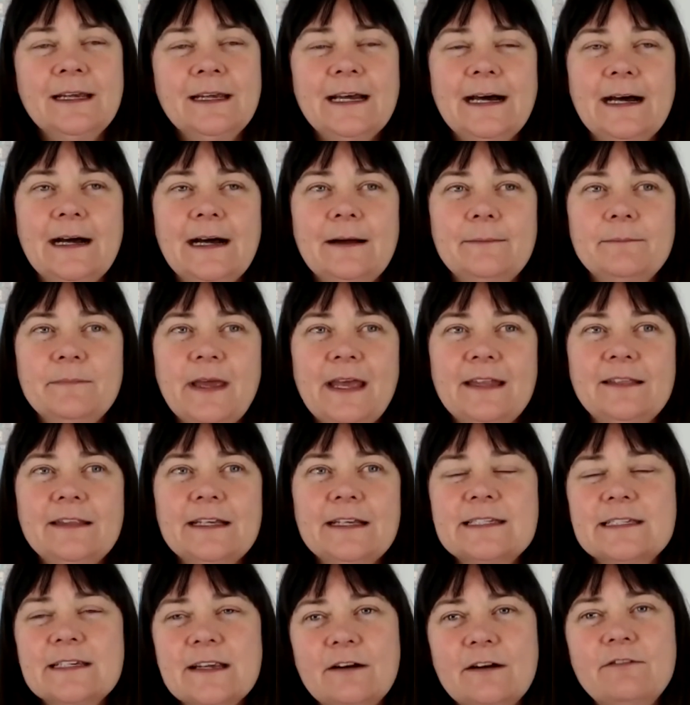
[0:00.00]
And
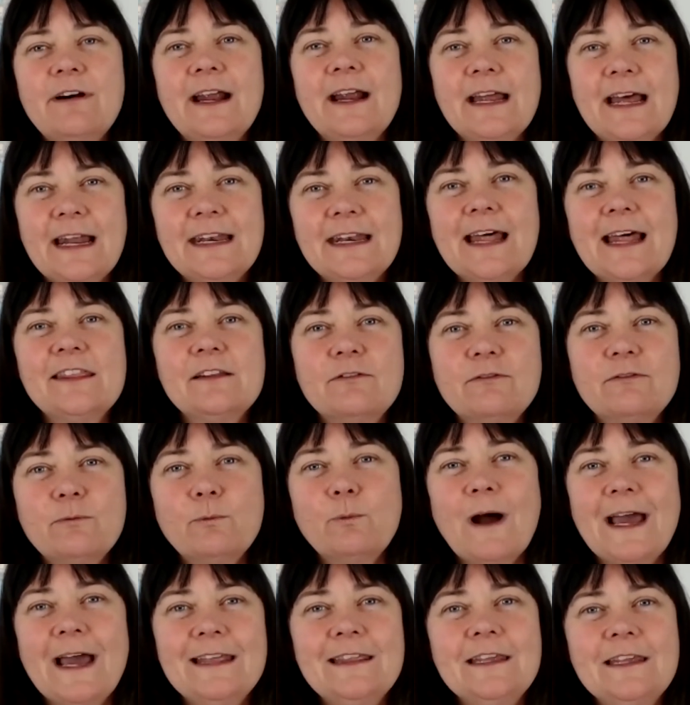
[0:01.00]
there's another
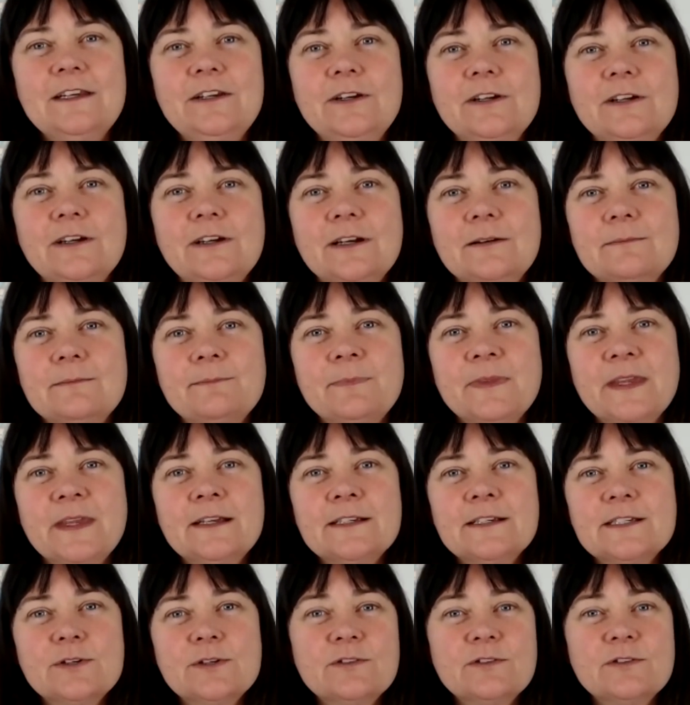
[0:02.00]
way that you can
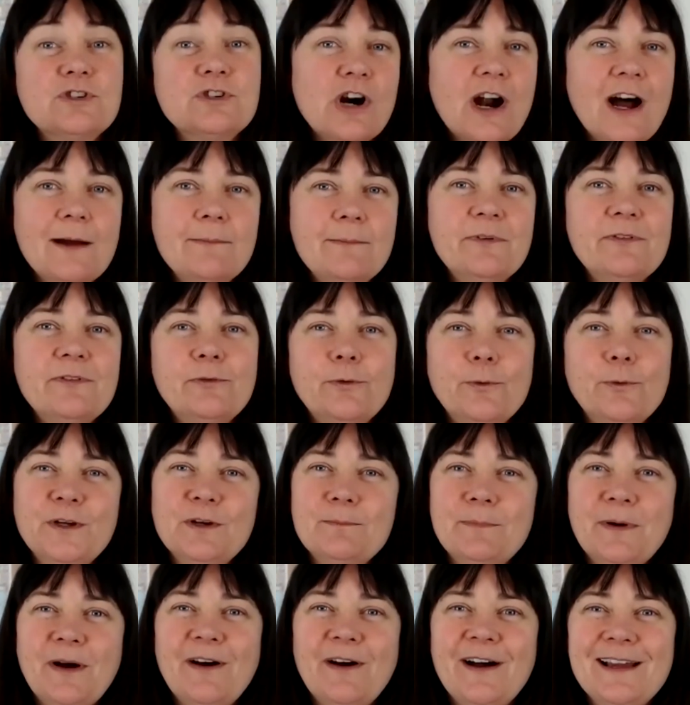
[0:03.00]
sort of try before you
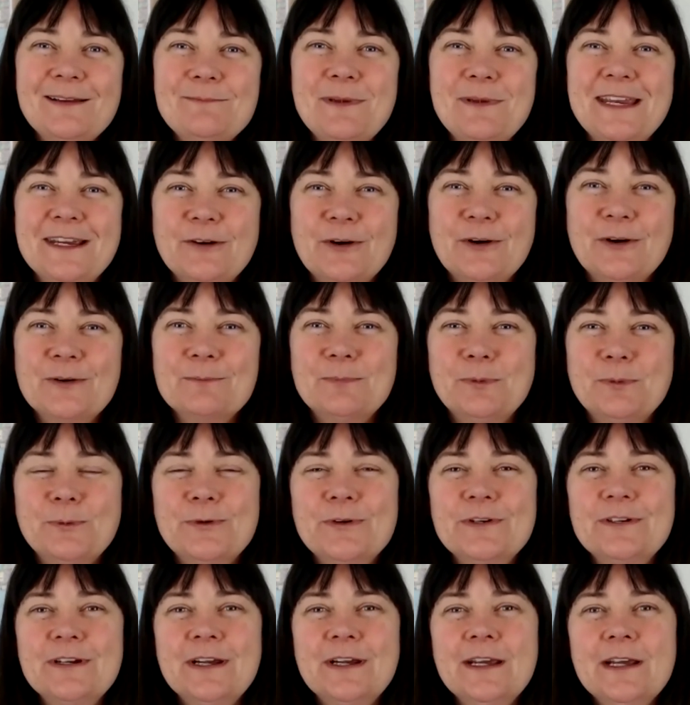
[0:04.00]
buy, being on a
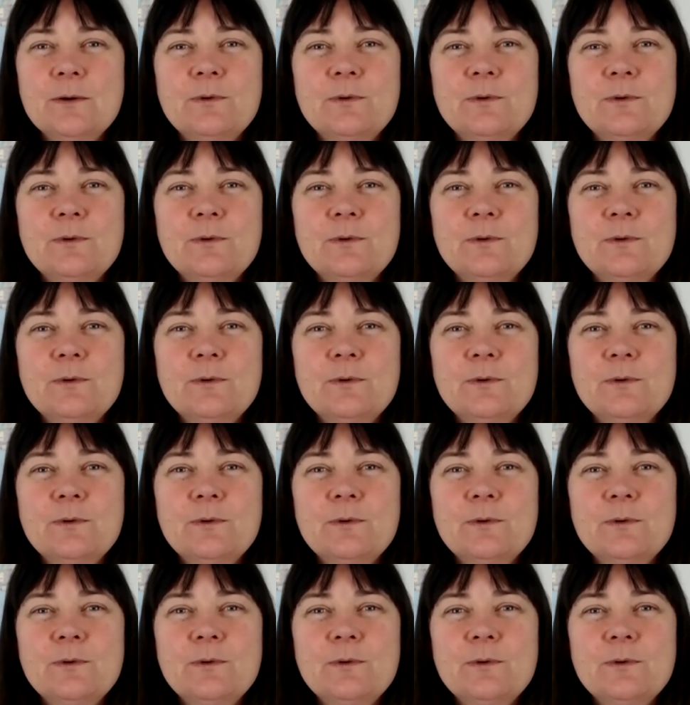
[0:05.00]
board,